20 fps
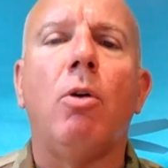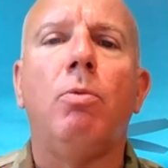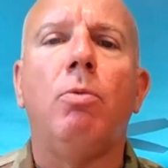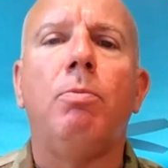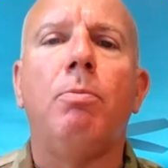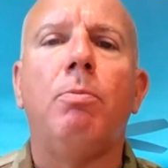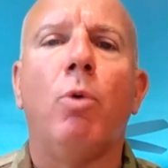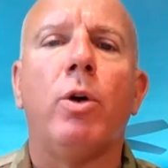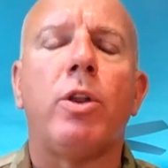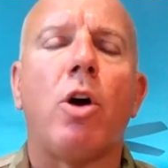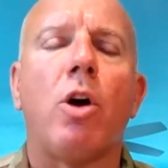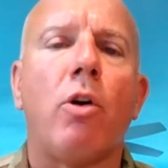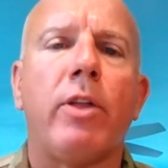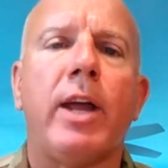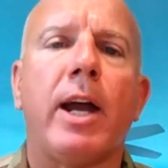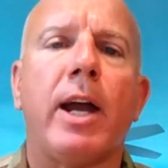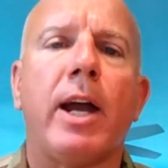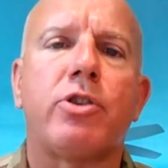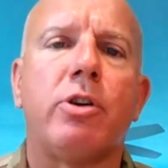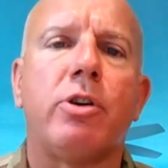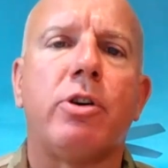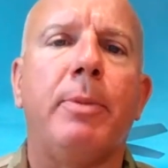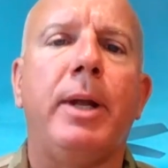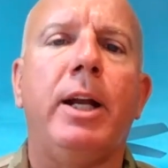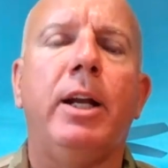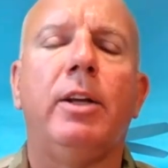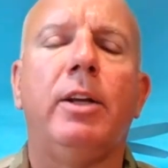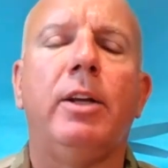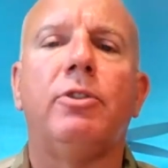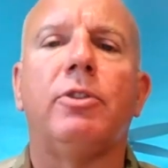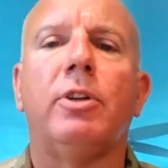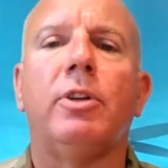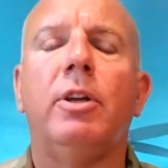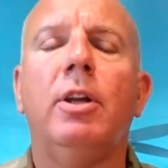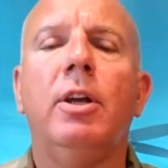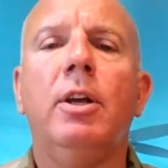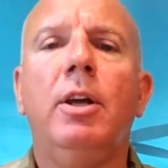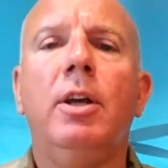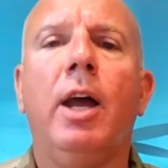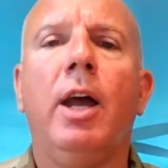with all the extra meetings
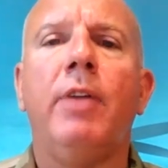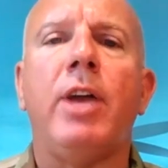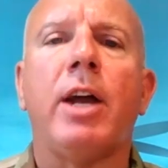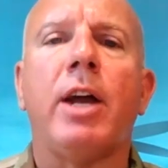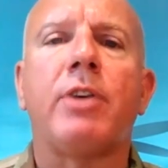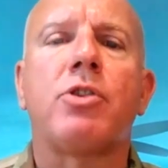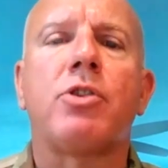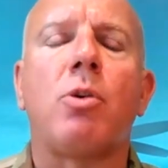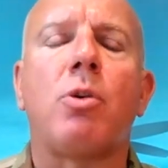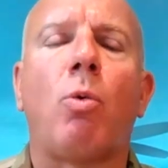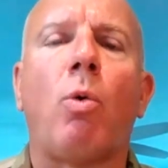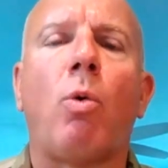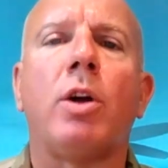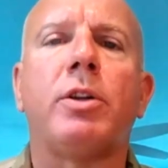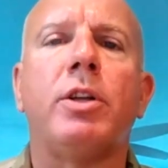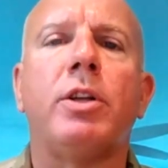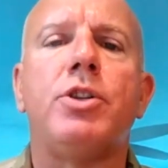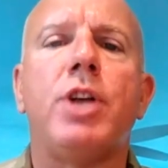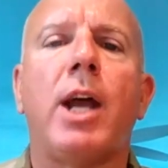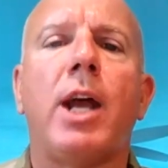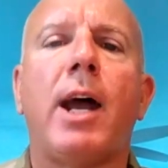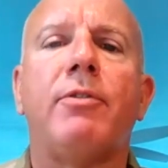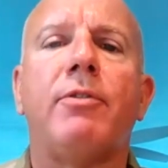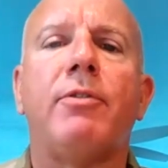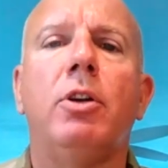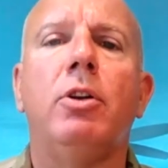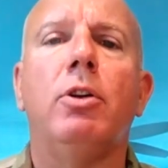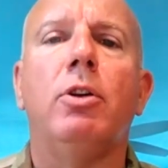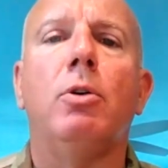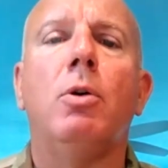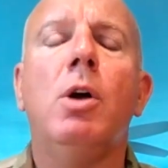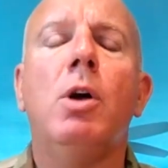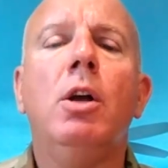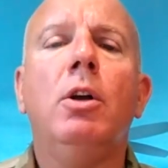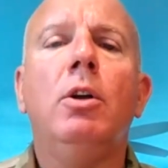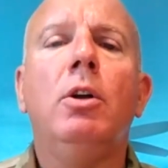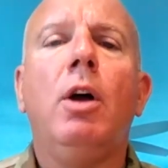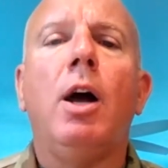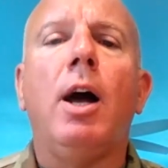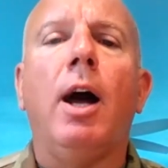and the extra work that you have to do.
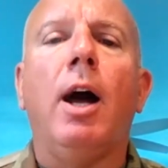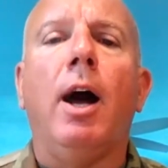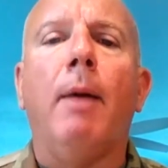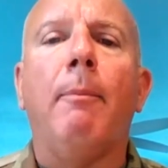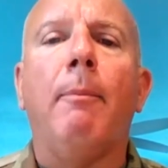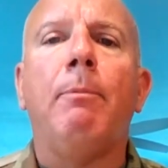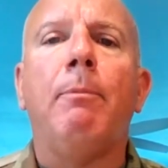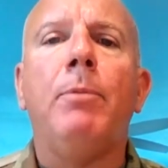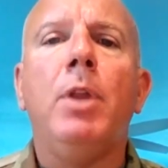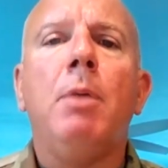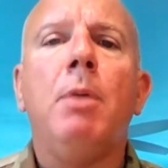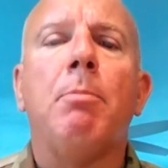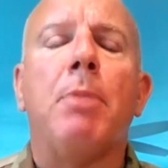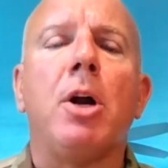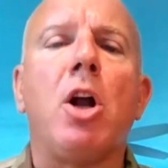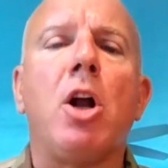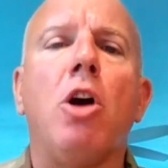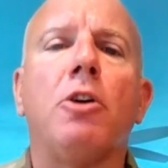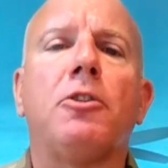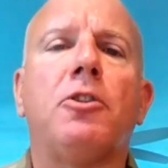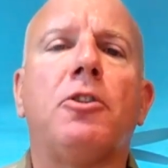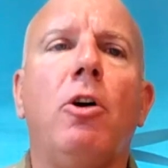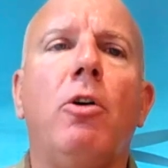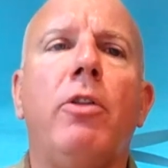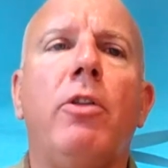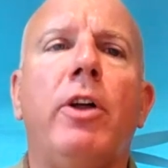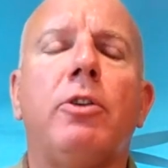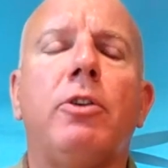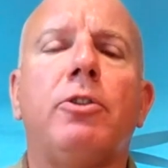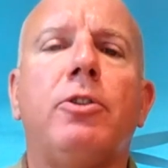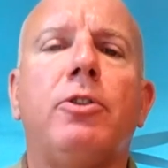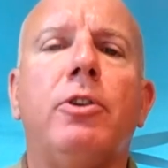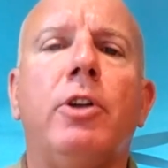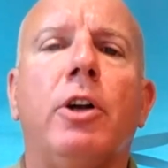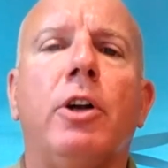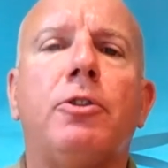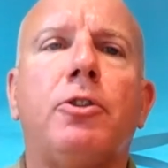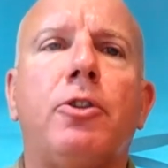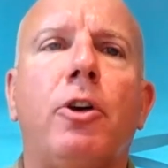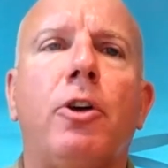But also there's
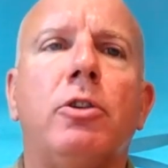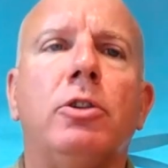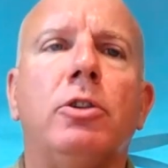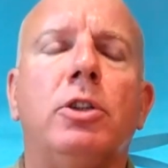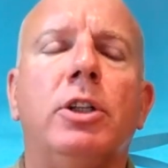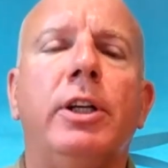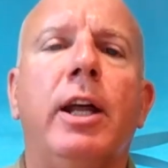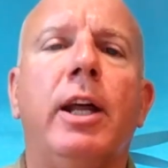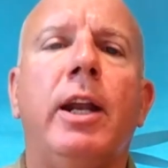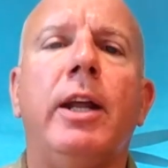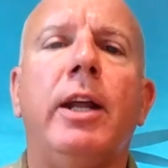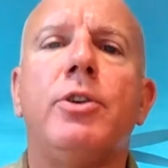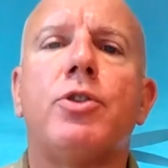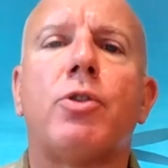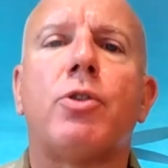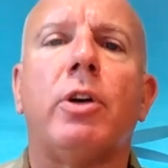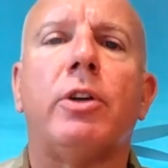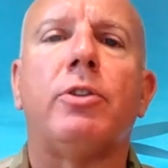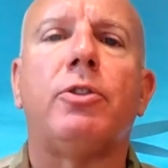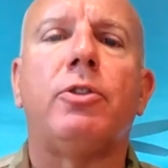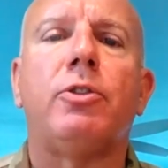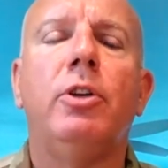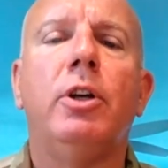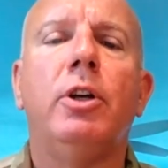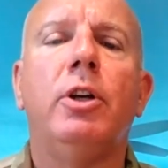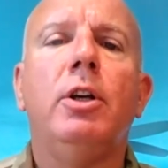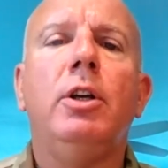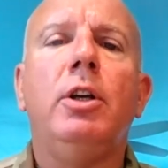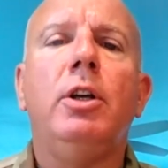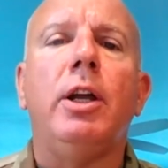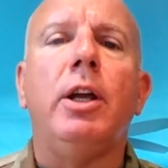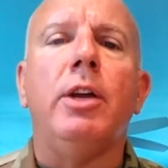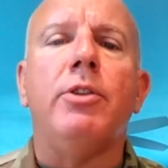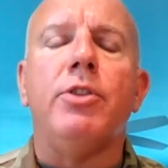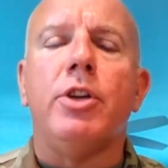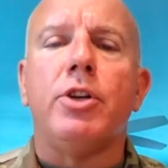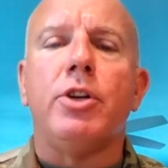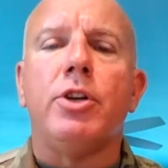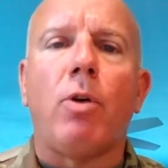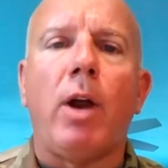certainly an interest in the
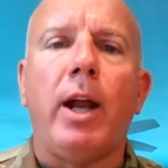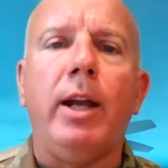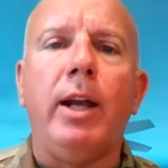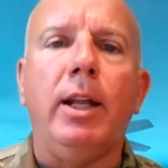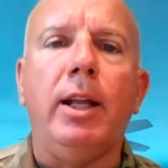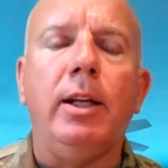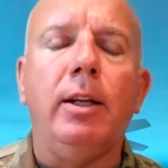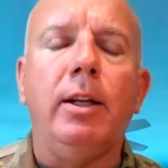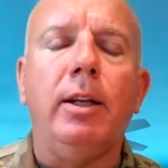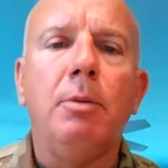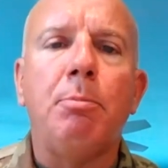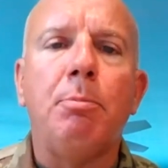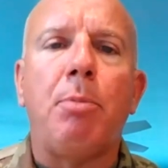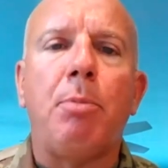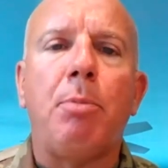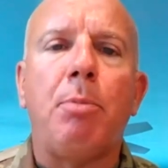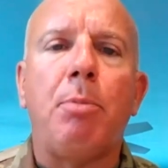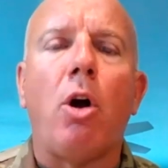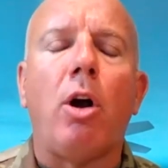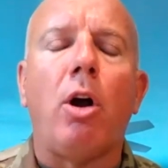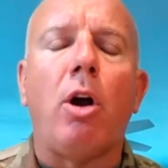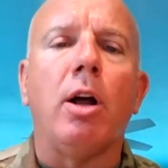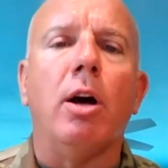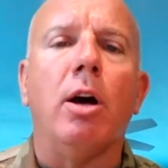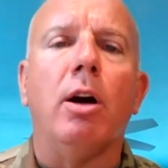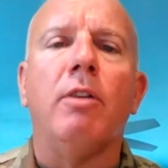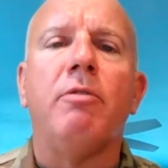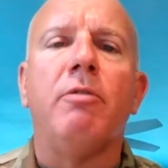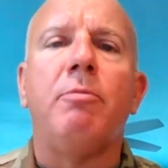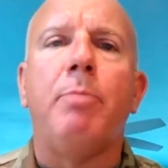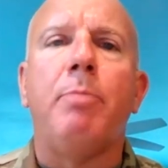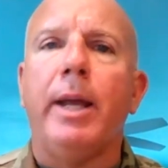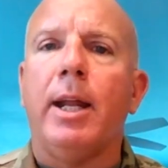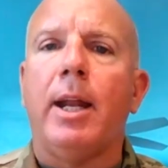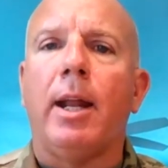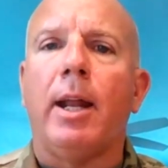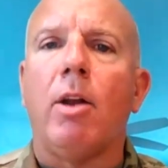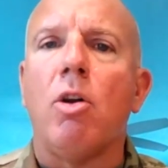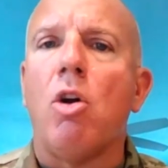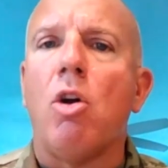training part of being at
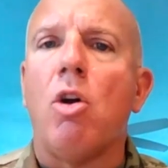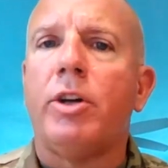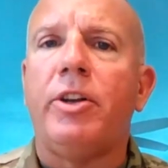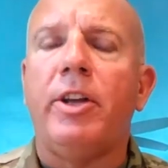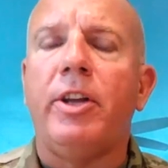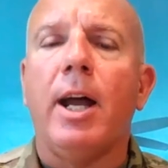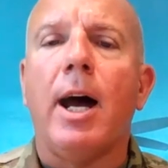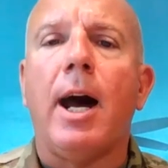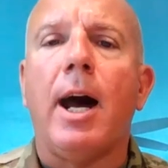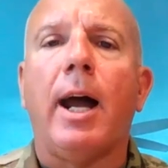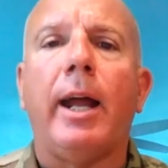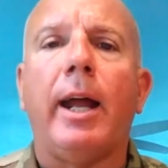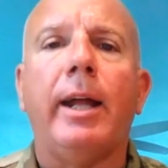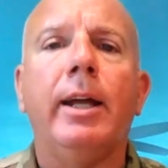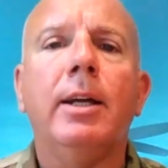an RTI.